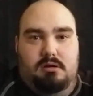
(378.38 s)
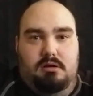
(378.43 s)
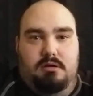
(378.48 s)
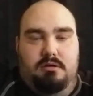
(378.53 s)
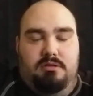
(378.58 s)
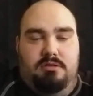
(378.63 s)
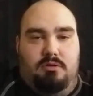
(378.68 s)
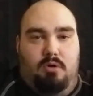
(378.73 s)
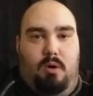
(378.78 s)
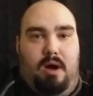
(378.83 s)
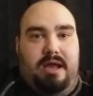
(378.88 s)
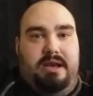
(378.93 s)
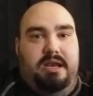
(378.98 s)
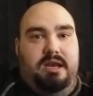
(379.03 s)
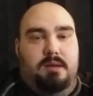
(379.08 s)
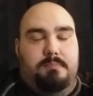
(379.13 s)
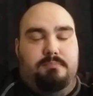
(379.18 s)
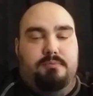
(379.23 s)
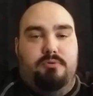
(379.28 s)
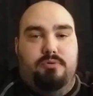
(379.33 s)
So I need
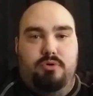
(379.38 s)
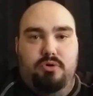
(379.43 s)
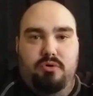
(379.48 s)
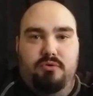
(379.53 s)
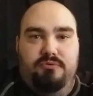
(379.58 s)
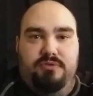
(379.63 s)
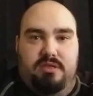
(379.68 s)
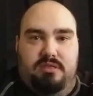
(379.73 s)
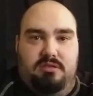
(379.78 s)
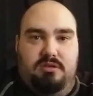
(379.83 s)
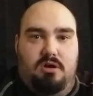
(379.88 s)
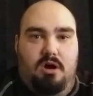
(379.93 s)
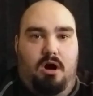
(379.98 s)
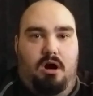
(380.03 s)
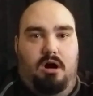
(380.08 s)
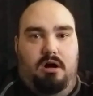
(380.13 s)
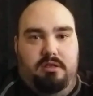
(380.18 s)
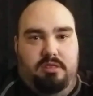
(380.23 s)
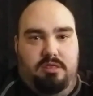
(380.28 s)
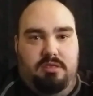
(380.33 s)
to prove this
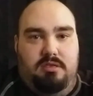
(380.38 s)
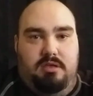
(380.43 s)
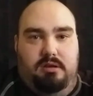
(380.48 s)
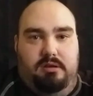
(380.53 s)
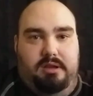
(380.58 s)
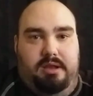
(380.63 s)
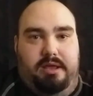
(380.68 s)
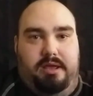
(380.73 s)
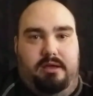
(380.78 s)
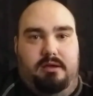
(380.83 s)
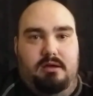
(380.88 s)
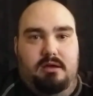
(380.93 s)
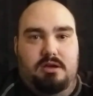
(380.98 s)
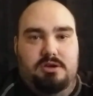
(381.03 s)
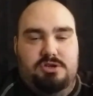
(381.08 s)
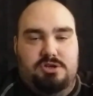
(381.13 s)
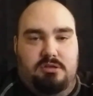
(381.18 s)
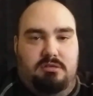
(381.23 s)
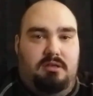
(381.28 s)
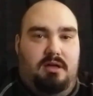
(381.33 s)
constantly,
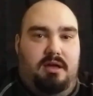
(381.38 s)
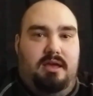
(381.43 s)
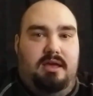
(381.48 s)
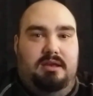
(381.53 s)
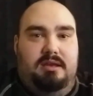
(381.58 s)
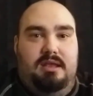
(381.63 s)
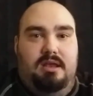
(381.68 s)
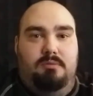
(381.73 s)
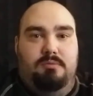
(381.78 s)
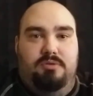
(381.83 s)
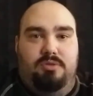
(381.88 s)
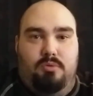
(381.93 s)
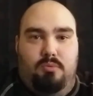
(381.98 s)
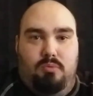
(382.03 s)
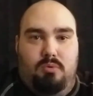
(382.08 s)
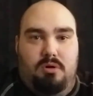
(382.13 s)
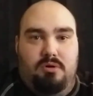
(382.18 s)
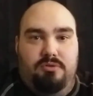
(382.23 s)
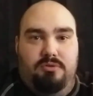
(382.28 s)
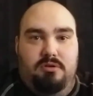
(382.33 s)
just like it did with the
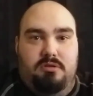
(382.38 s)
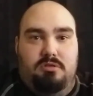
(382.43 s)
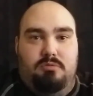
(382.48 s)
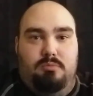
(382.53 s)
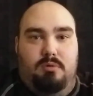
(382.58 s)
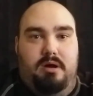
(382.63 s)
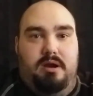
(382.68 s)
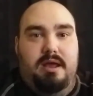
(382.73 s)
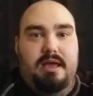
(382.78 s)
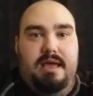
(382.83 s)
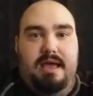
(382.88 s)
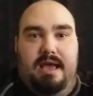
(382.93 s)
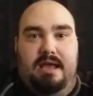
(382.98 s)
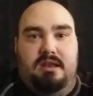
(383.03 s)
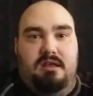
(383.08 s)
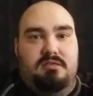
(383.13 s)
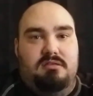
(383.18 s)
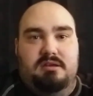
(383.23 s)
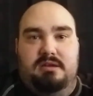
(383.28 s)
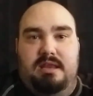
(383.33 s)
worthless one. It
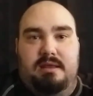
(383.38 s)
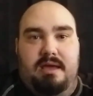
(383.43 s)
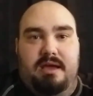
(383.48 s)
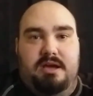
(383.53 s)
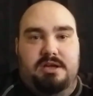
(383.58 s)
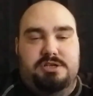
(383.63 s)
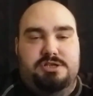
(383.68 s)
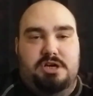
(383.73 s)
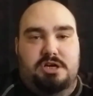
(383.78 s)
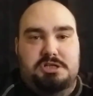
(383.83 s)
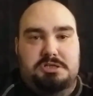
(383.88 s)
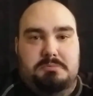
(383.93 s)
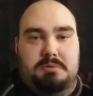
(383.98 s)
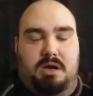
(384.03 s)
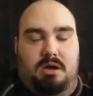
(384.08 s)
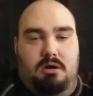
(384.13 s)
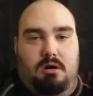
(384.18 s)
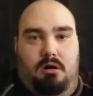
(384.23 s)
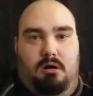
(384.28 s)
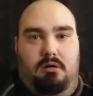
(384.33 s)
doesn't take a
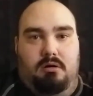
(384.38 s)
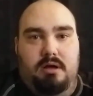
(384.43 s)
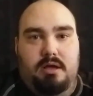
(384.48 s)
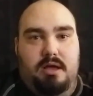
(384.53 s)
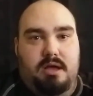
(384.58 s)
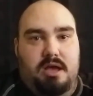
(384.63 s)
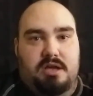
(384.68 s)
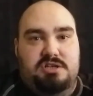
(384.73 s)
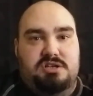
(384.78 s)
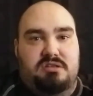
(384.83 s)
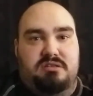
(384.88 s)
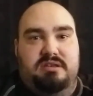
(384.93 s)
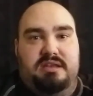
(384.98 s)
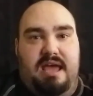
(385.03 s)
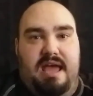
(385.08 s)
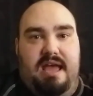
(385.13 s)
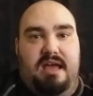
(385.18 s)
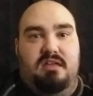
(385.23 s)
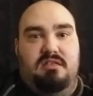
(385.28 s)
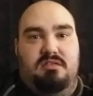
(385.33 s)
judgment call, it just
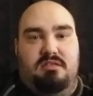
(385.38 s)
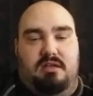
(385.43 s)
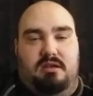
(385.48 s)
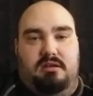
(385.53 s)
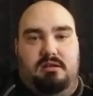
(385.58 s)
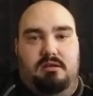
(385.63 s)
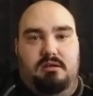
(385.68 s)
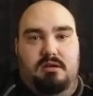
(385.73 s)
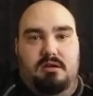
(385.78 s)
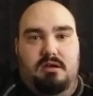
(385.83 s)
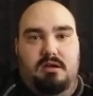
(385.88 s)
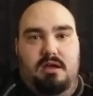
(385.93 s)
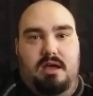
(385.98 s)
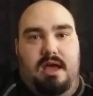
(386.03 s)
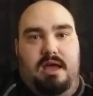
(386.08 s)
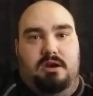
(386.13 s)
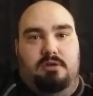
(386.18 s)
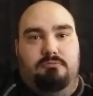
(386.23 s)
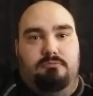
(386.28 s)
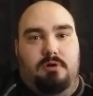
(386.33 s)
takes it
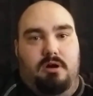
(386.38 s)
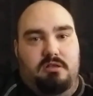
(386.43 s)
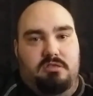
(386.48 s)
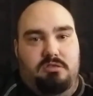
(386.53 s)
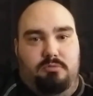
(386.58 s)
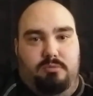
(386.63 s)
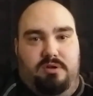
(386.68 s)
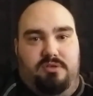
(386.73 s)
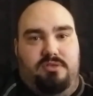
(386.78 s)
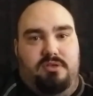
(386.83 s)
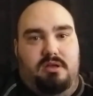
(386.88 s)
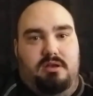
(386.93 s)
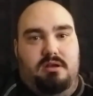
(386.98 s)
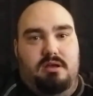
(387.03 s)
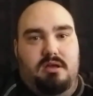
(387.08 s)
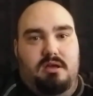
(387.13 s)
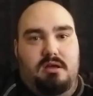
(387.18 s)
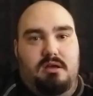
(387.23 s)
and runs with it.